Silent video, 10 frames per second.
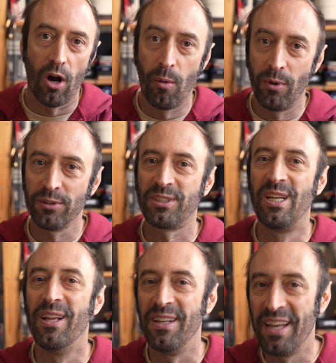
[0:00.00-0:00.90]

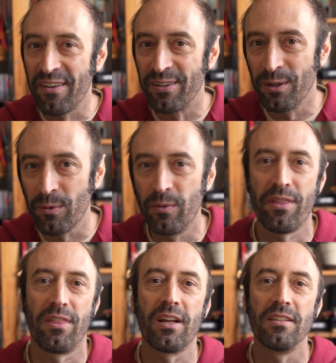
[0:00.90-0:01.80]
almost never
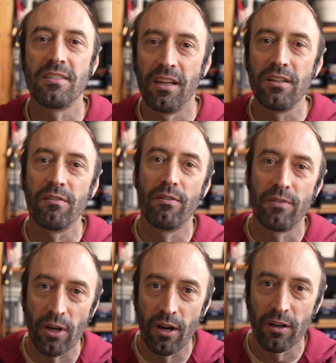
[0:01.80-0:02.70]
with the consent of the
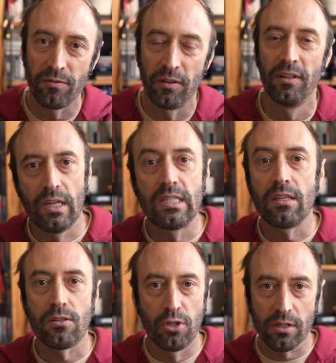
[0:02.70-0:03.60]
photographer. Is
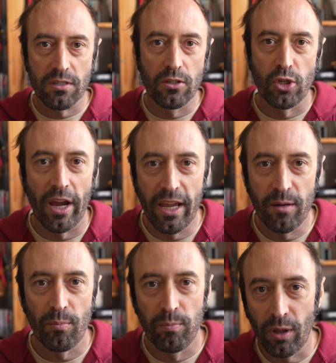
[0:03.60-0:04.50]
this just a
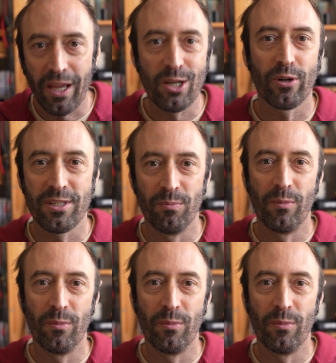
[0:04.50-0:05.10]
giant plagiarism